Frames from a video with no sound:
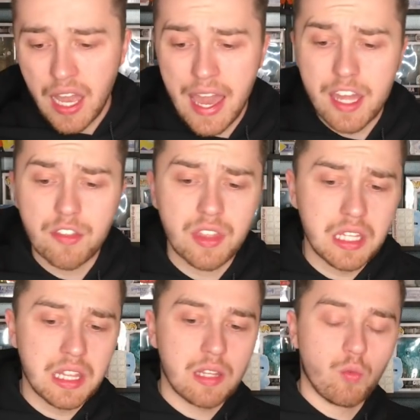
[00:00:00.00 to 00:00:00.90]
And
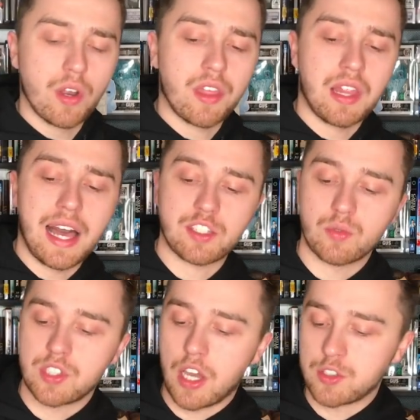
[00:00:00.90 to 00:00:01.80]
one of the last
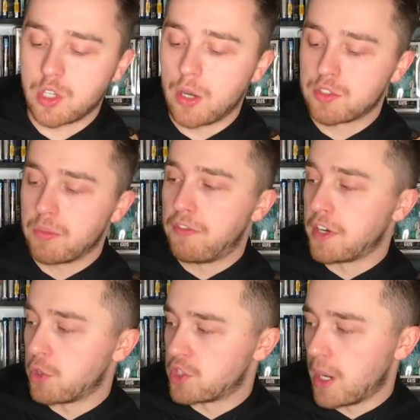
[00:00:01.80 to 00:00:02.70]
ones I also got was from the
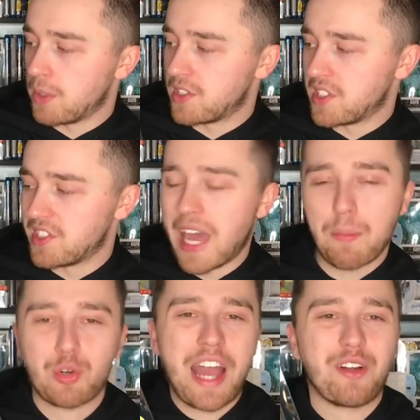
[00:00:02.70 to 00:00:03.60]
Funko shop. It's the
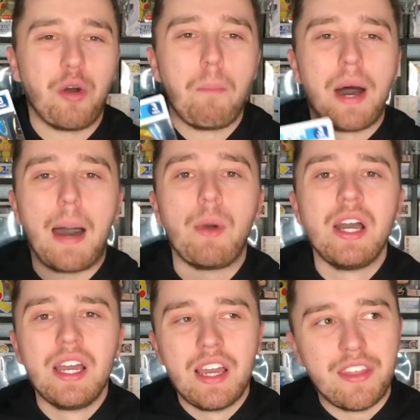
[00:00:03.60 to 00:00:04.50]
Snap, Crackle, and Pop.
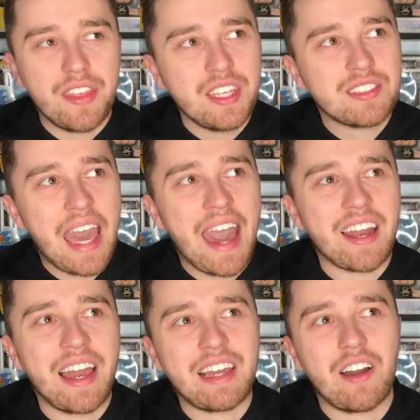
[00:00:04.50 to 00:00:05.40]
These
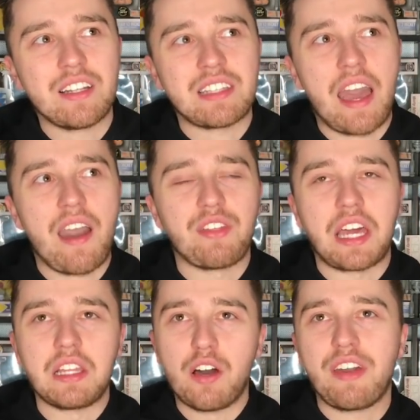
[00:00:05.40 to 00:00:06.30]
ad icons I have
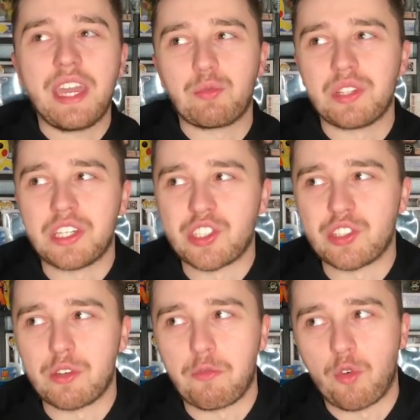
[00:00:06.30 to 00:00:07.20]
like a love-hate
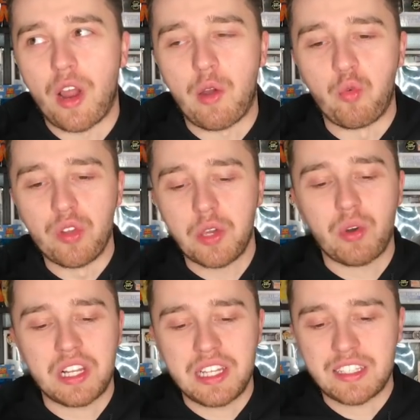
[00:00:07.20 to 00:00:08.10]
relationship for. I really
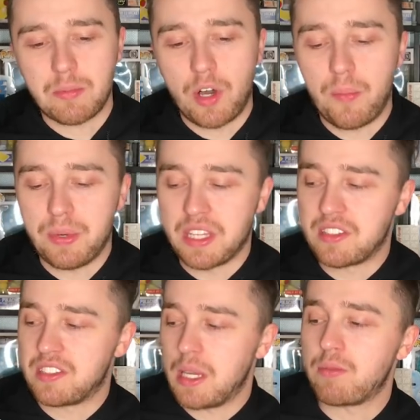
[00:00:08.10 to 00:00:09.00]
want to collect them all, but at
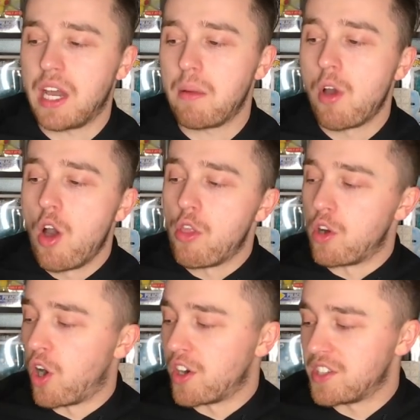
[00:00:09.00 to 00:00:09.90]
the same time,
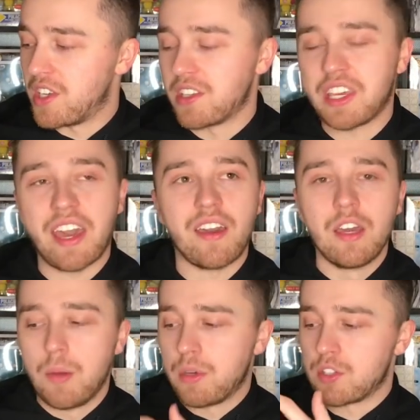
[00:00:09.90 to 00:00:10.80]
they're hard as hell to
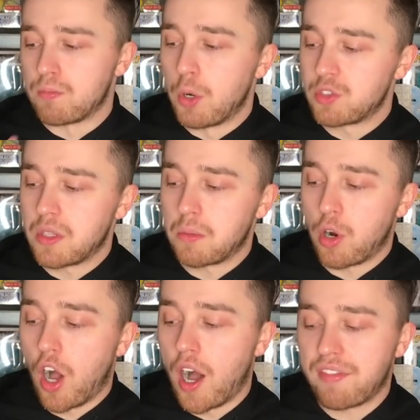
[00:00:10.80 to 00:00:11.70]
get because most of them
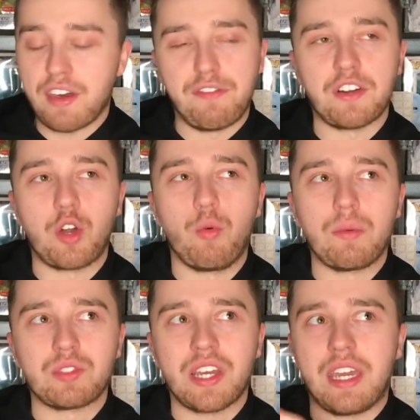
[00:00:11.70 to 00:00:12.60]
are off that Funko
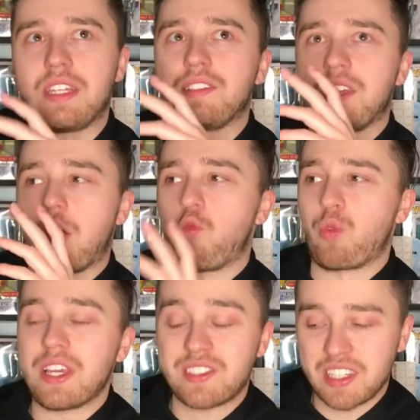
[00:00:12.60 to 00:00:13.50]
website, and it's like a
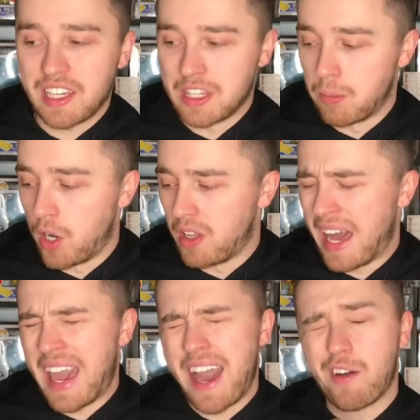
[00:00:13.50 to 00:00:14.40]
race to get them all.
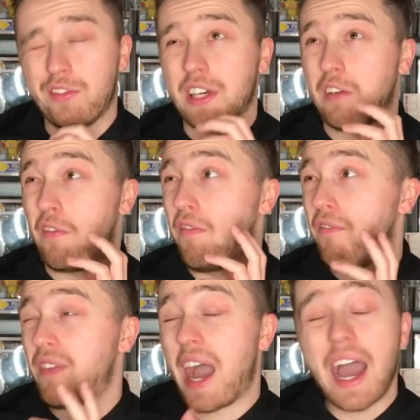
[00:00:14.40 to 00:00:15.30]
I have like
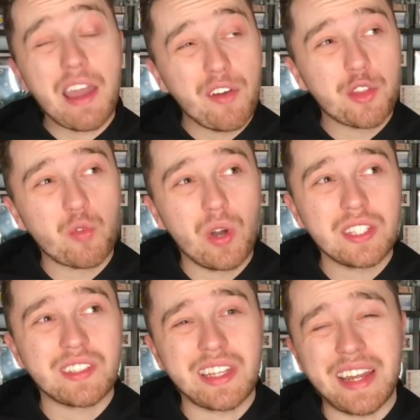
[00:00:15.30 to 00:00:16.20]
5 other
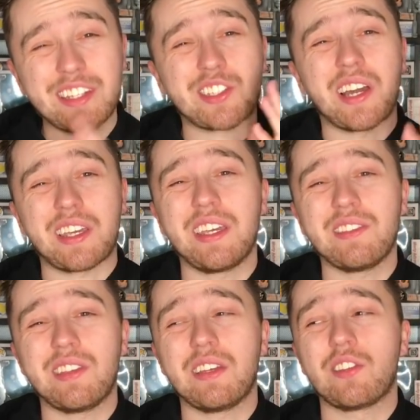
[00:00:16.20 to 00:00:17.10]
ones, and then I just got
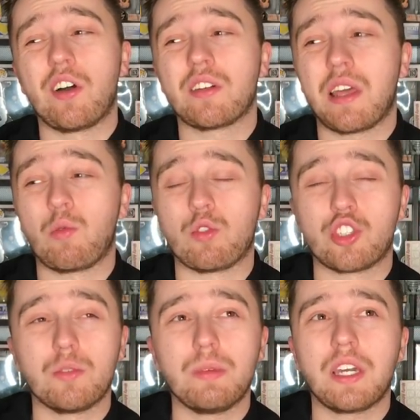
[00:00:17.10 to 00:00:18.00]
King Ding Dong that
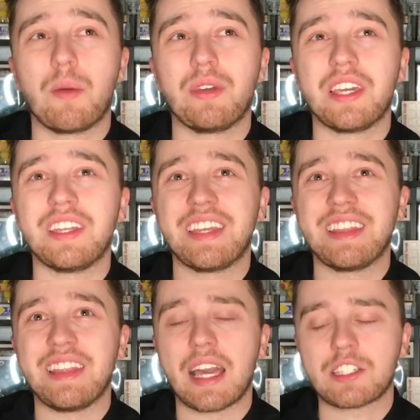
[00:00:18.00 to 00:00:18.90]
should be coming in
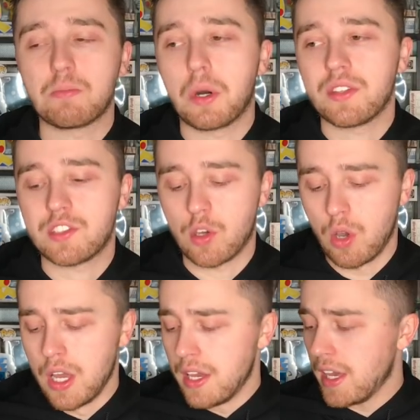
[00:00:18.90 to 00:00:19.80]
next month.
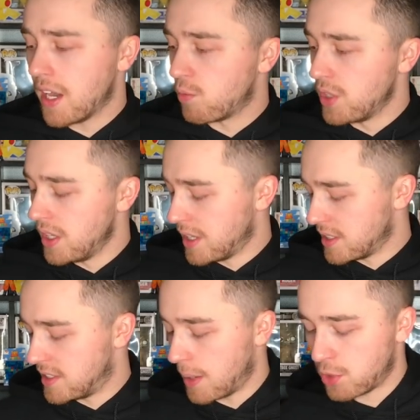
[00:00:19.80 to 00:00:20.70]
So yeah, I really like
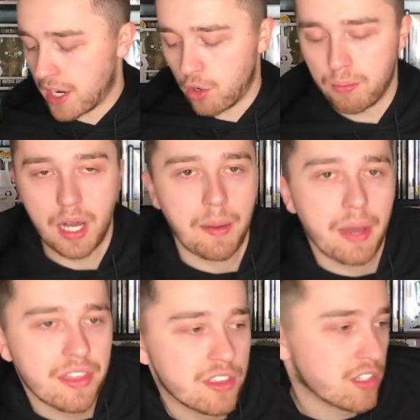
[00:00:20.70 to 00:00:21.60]
the Snap, Crackle, and
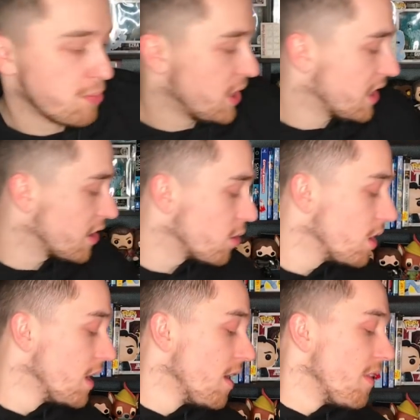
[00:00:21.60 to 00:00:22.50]
Pop. I think they're pretty cute.
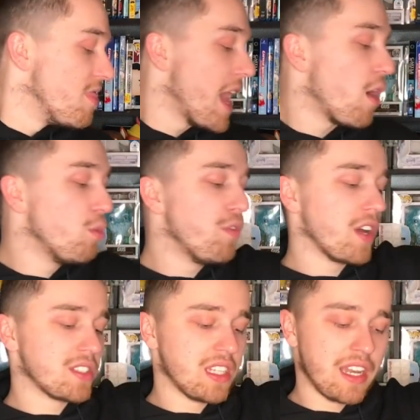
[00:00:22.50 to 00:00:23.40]
Now
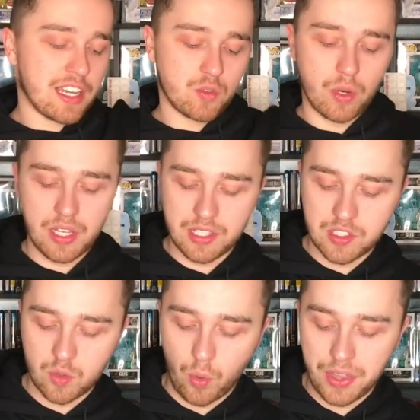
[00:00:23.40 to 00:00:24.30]
moving on to the next one.
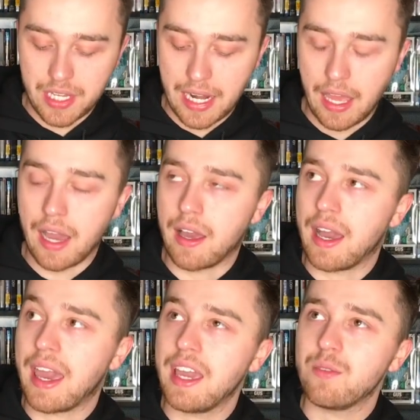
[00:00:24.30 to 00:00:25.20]
This is the one that I
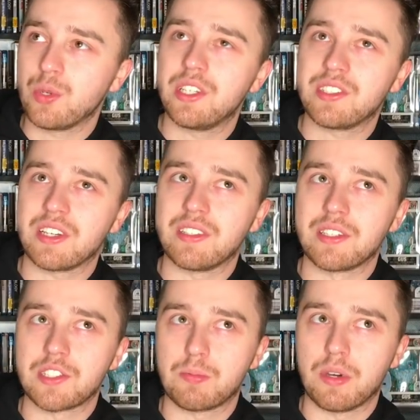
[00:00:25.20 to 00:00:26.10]
hate when Disneyland
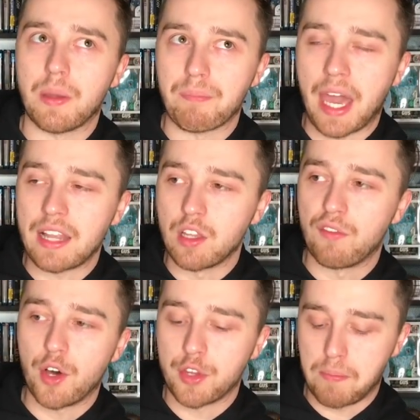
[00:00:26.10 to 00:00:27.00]
does this, but I
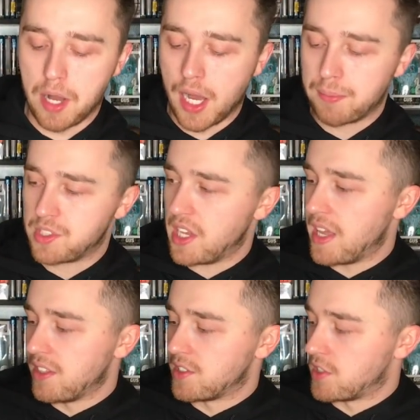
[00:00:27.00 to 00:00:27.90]
love all their pops,
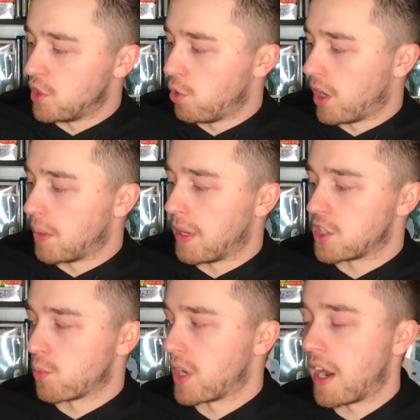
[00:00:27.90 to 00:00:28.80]
and this is the new Haunted
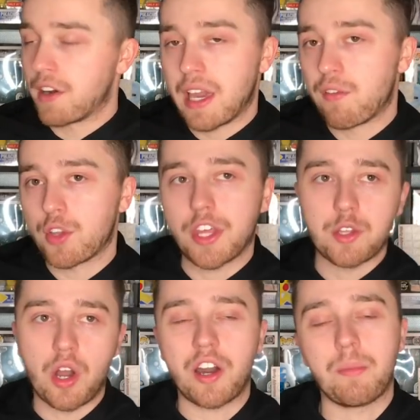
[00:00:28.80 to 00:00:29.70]
Mansion one. I already have all the
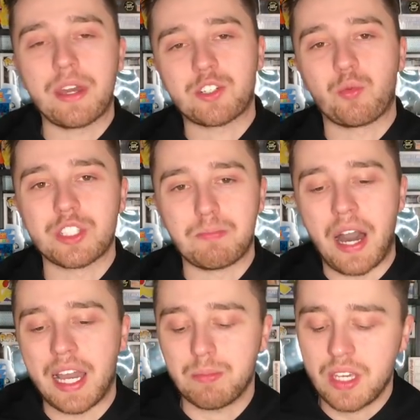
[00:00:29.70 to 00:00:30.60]
other Haunted Mansion ones
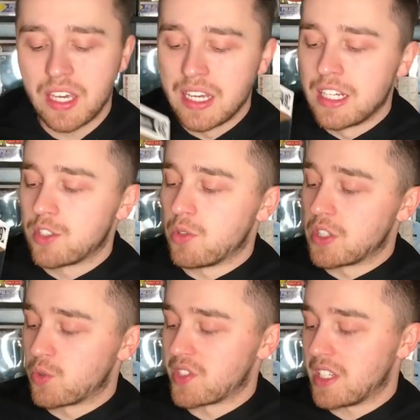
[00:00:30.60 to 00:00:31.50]
behind me, so
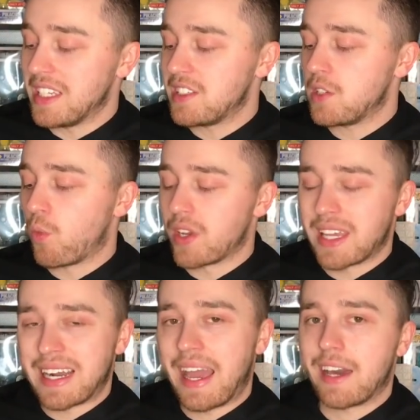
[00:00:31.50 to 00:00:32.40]
this was an easy one
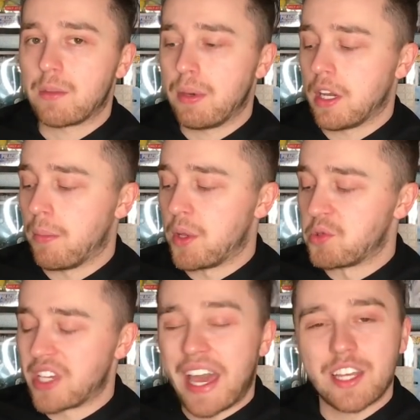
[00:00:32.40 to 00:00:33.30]
that I had to pick up. It
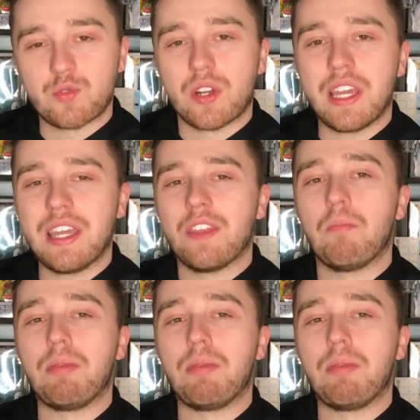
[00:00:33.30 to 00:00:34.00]
was Ezra in the